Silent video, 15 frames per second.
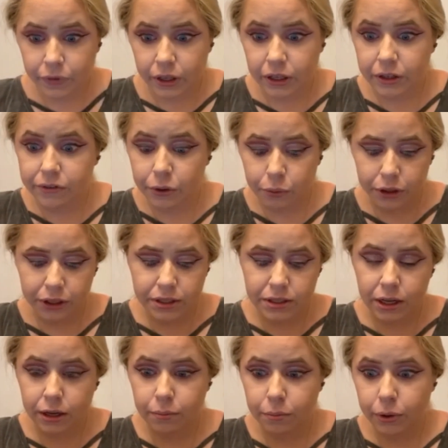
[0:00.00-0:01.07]
Even when the
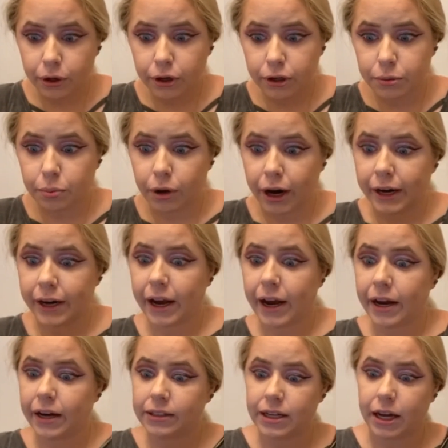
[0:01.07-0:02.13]
sun burned bright
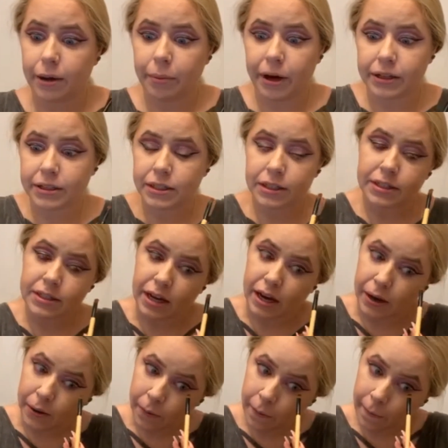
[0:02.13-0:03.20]
at its apex in the sky.